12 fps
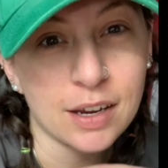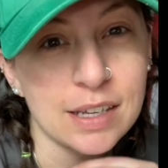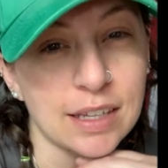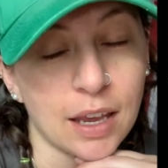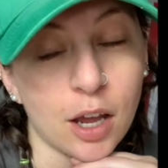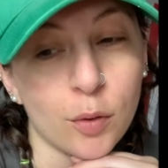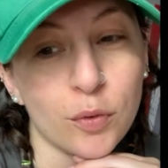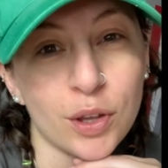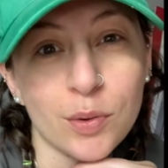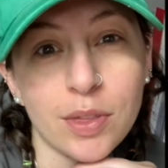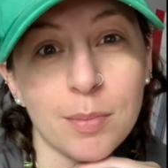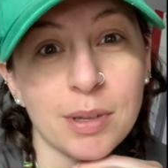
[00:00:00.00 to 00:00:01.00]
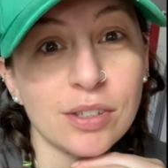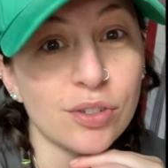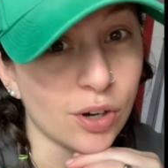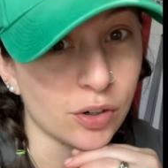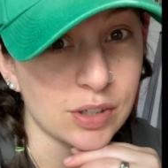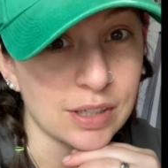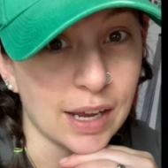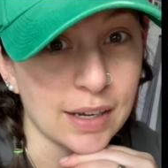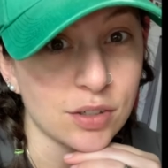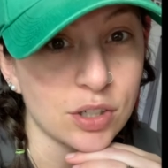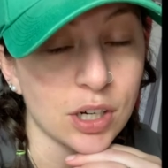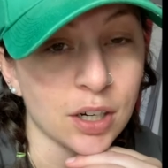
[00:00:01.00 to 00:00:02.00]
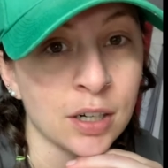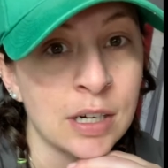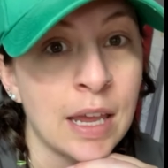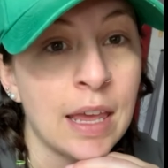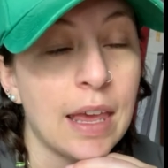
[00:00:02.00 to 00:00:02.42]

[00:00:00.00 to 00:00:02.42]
because I got a few of them as starts last year.